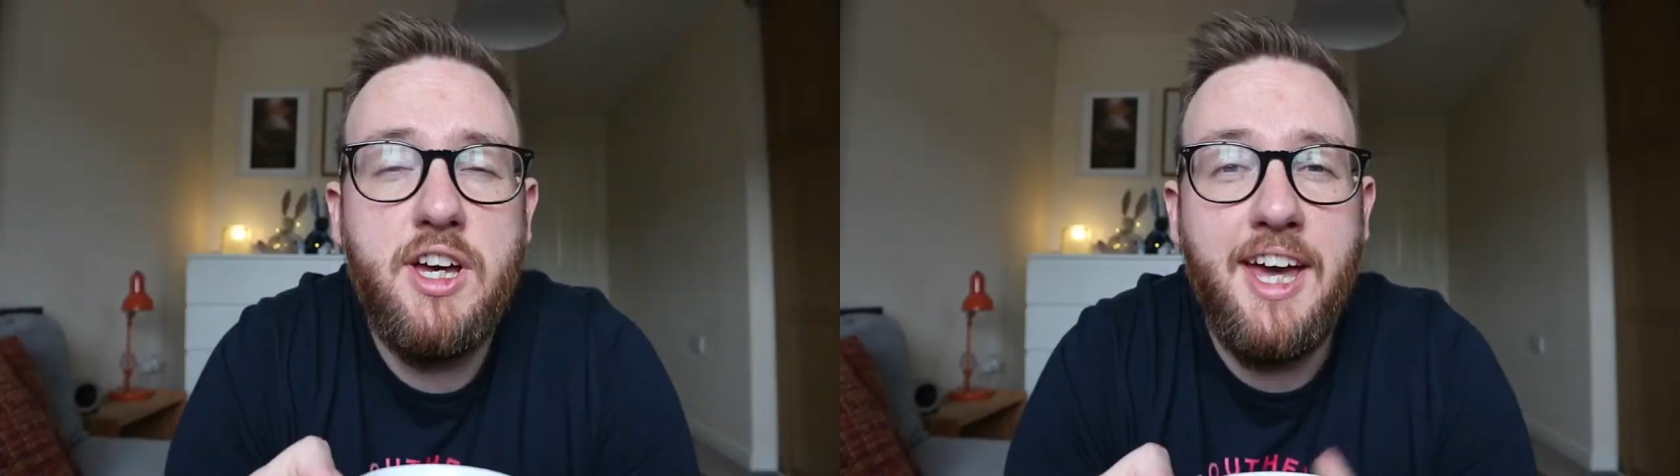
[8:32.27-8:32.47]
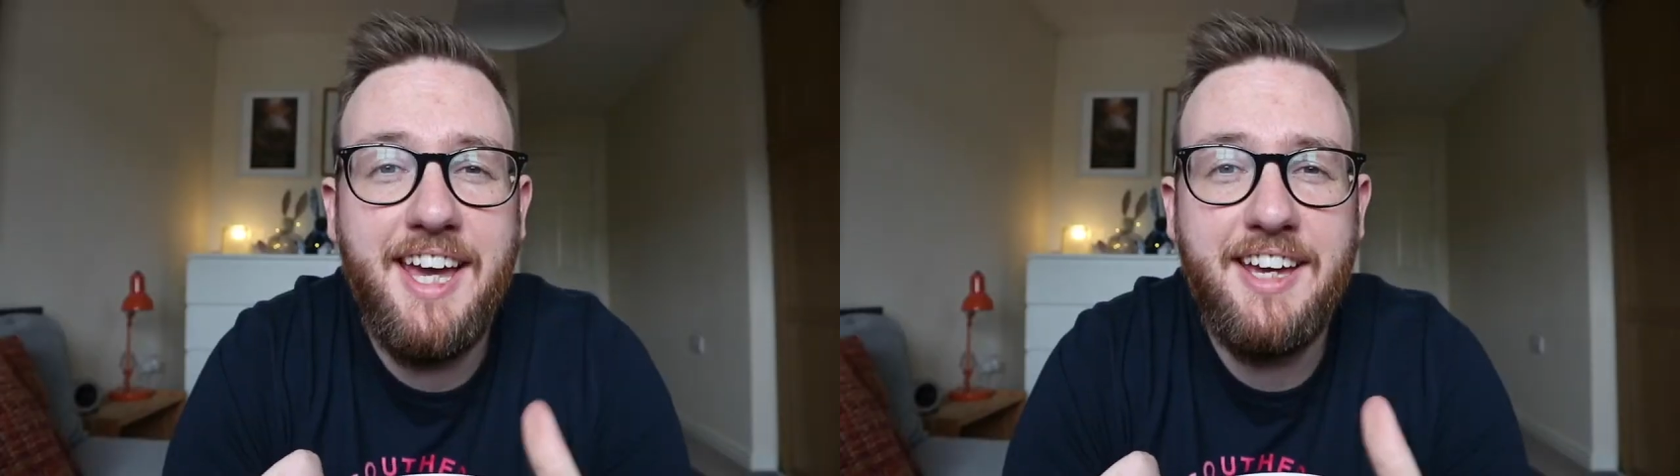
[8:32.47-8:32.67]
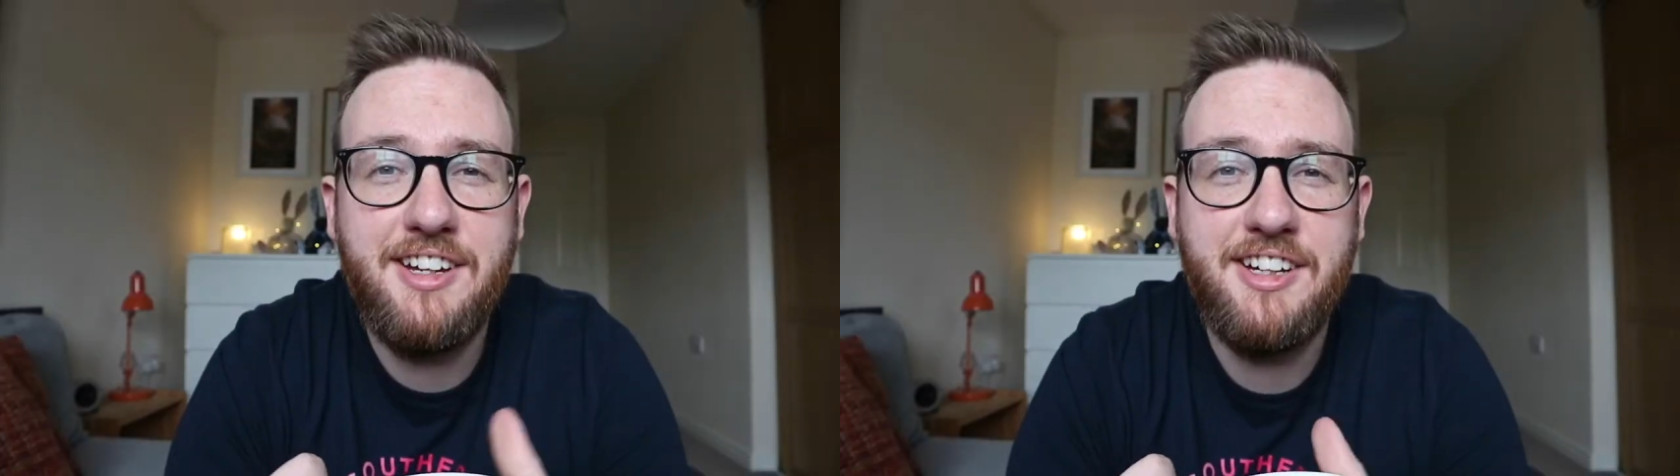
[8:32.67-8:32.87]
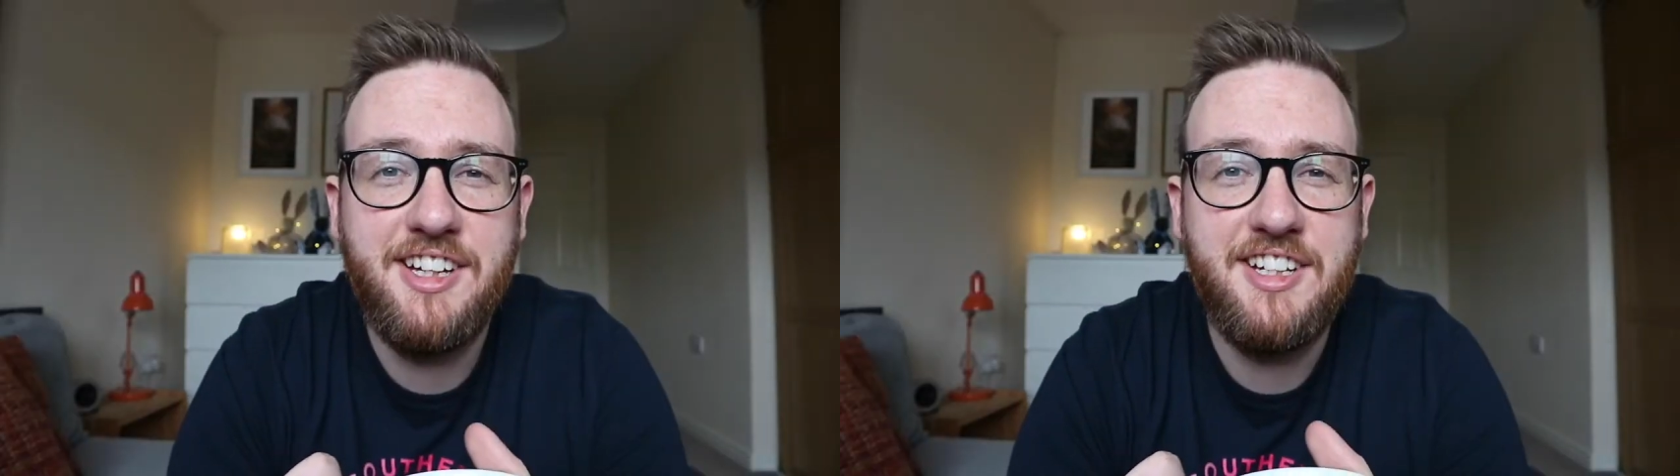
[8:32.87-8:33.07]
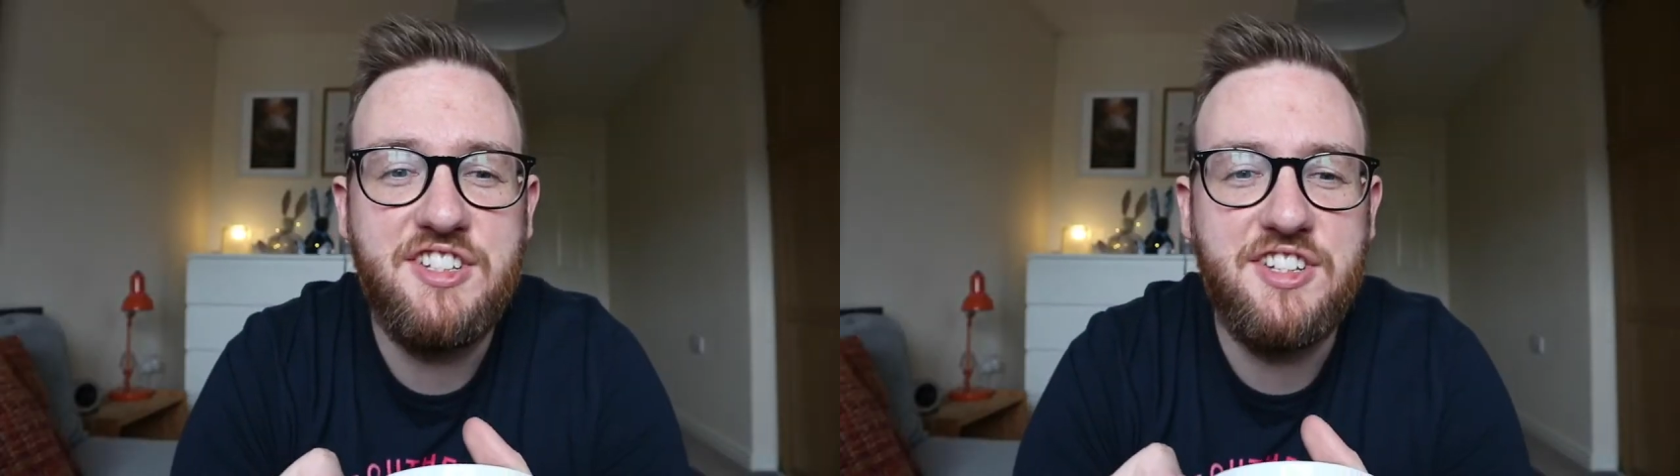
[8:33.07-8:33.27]
Hey
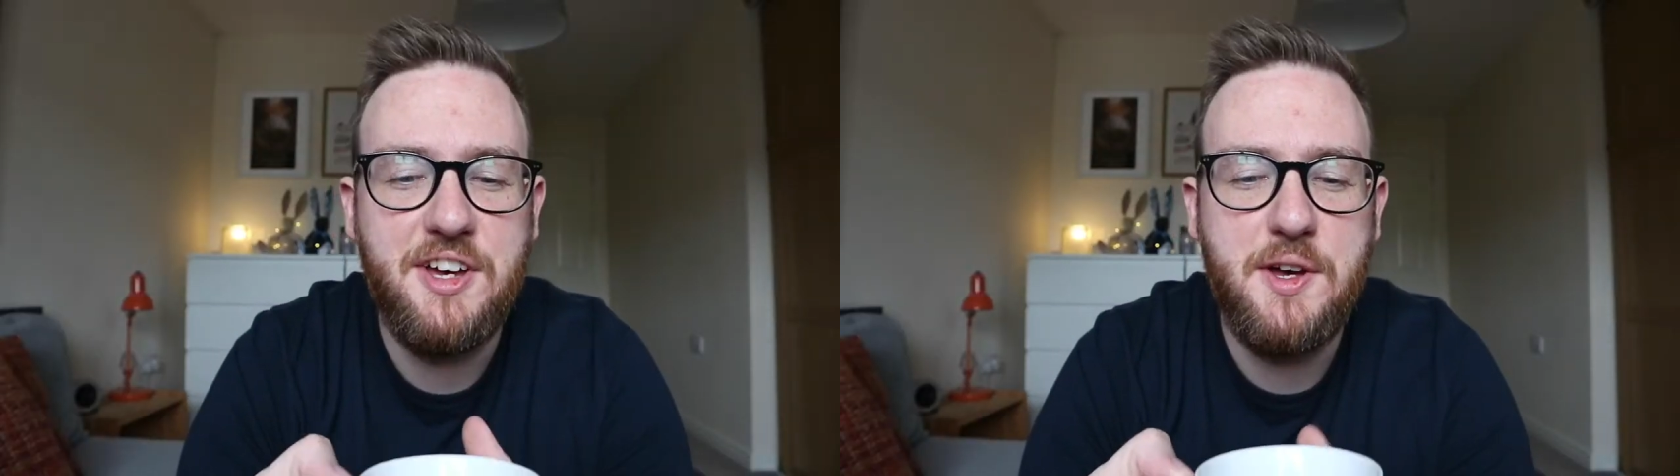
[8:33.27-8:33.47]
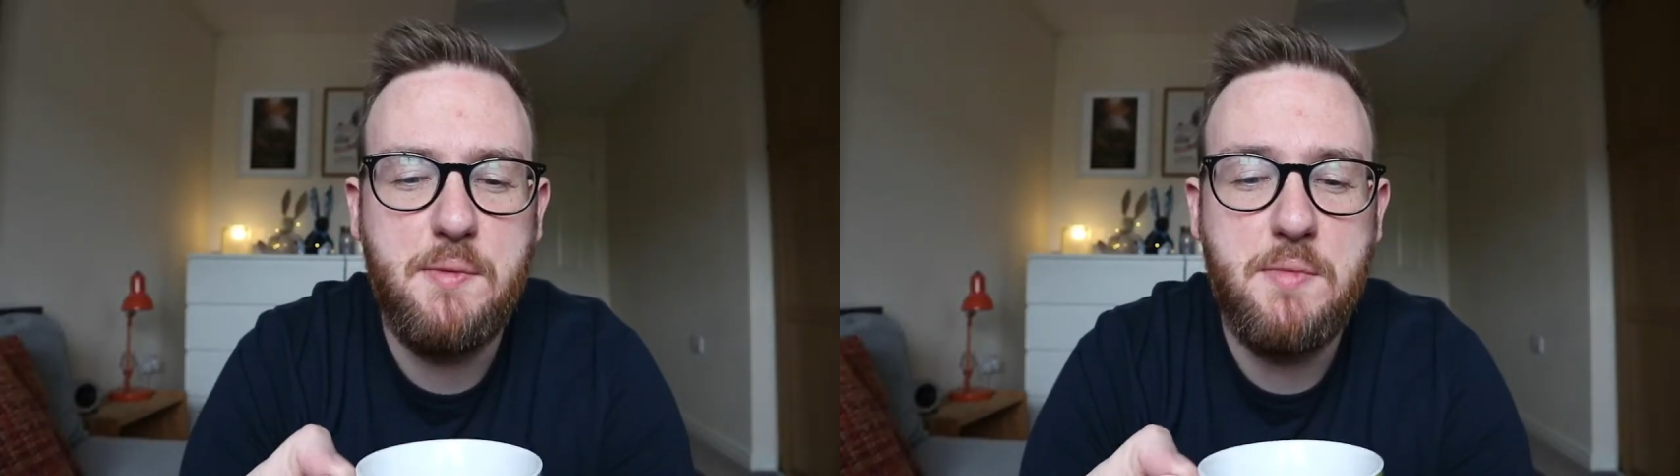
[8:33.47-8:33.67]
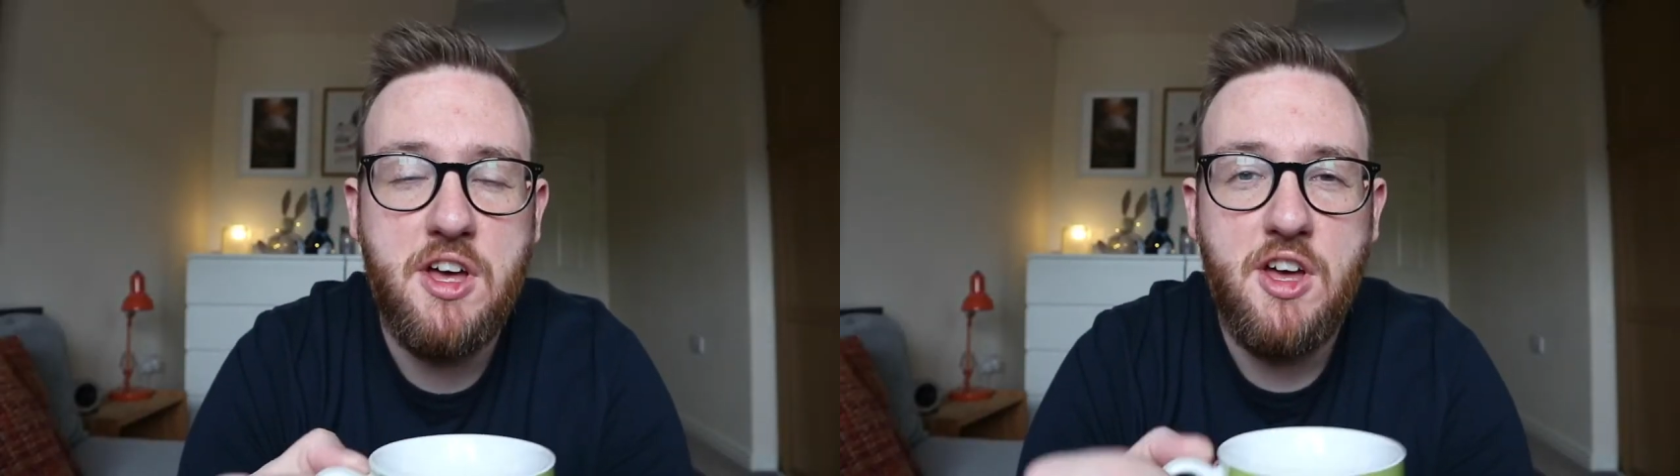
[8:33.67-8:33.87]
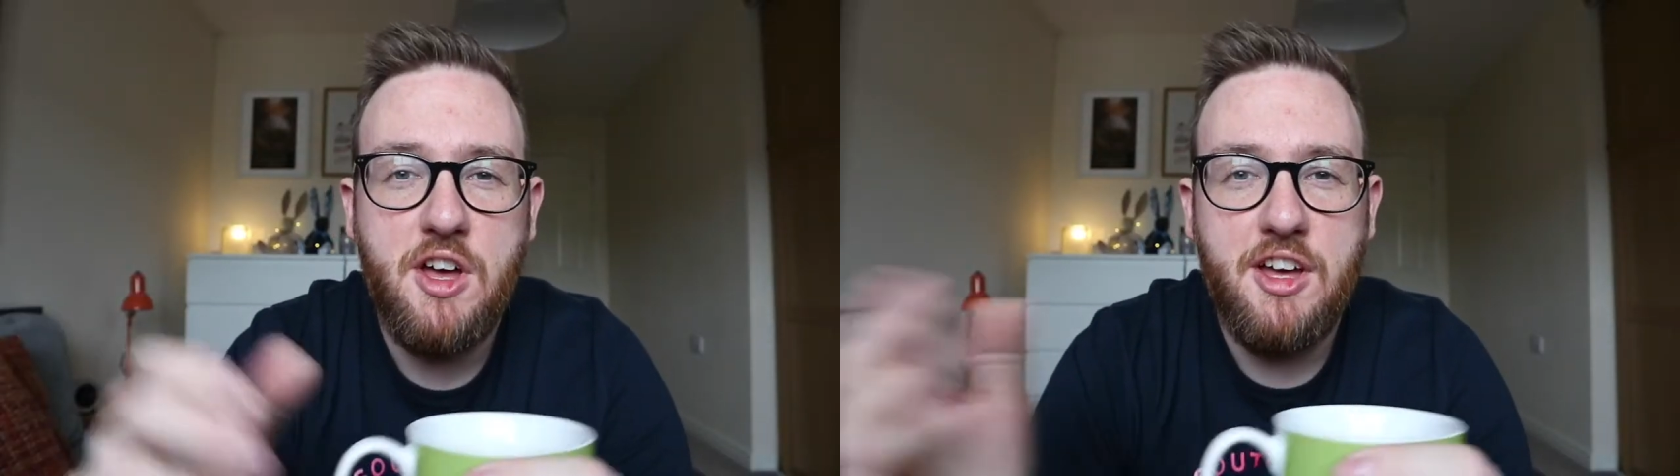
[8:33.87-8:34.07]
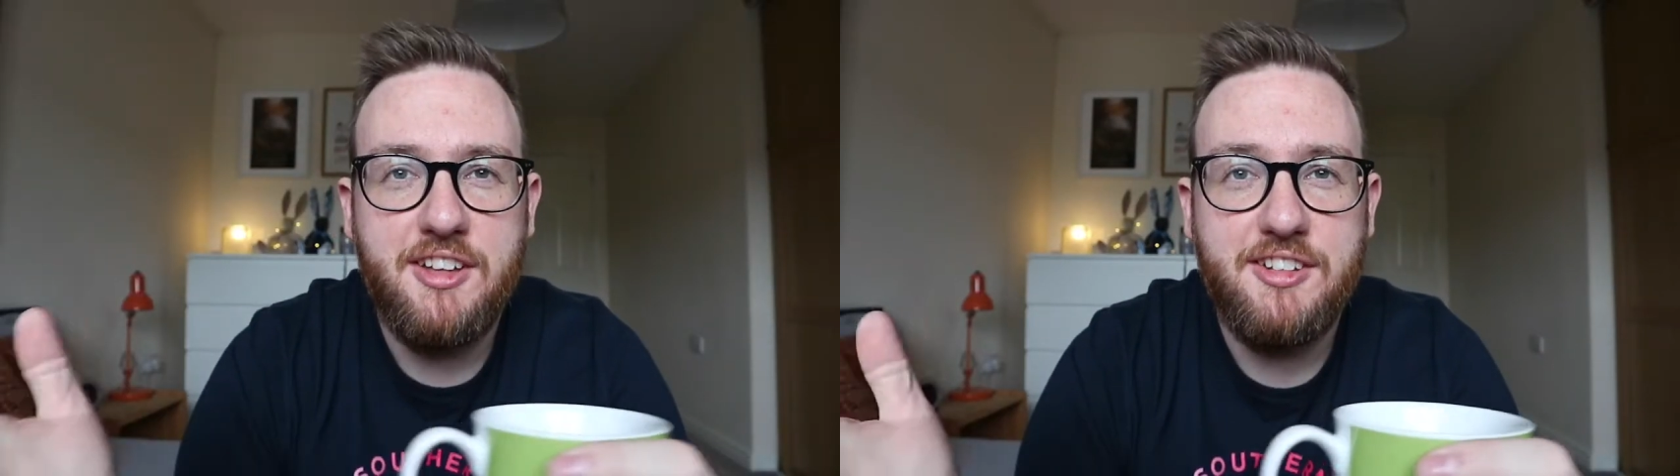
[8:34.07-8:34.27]
guys,
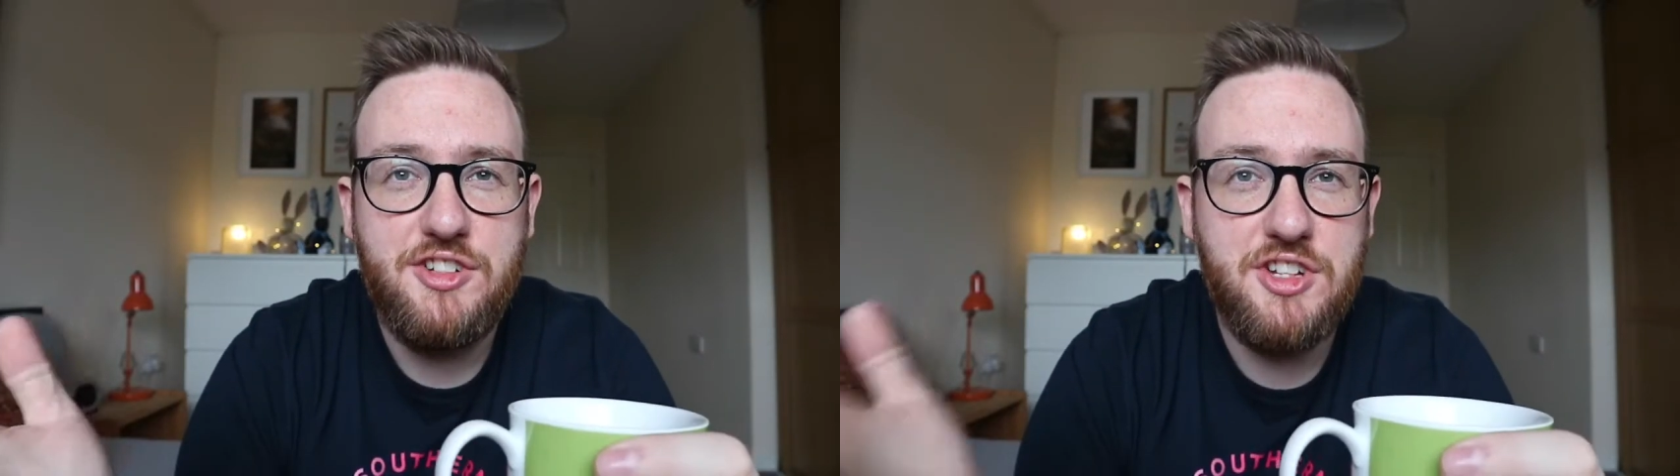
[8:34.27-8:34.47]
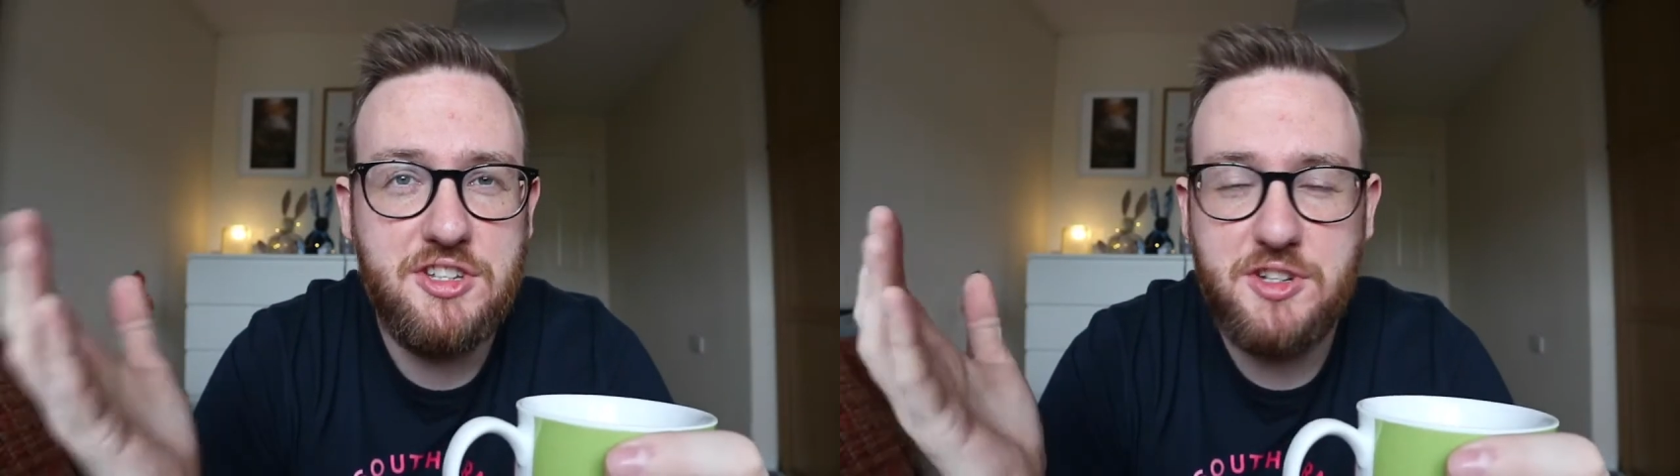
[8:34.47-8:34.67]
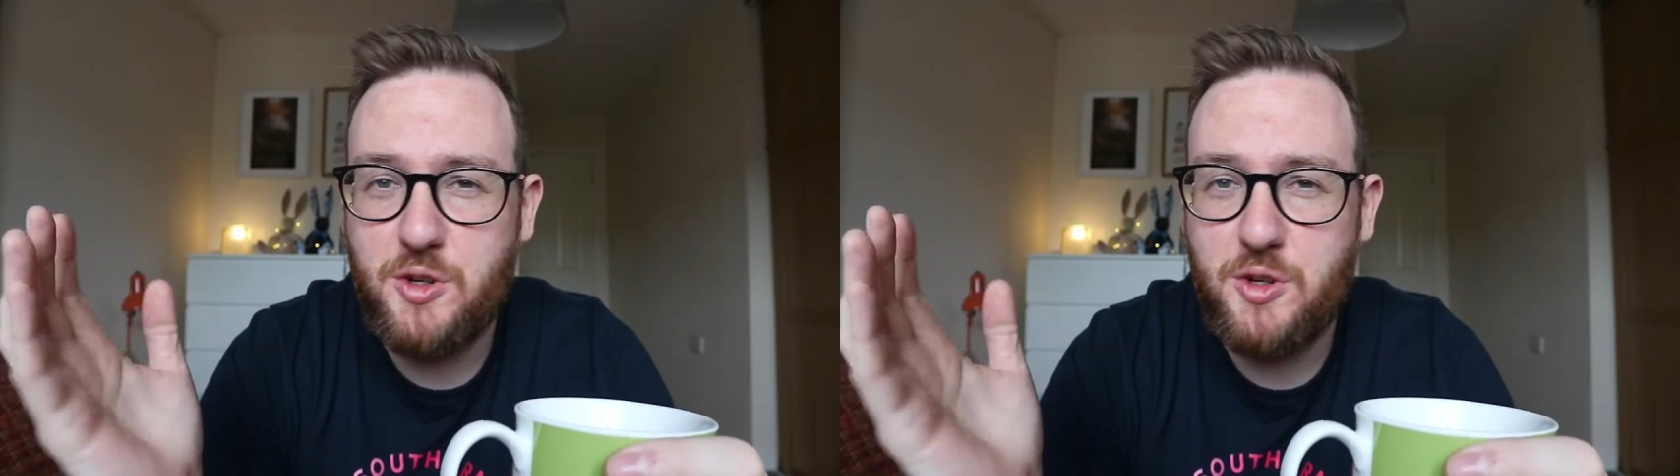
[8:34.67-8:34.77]
just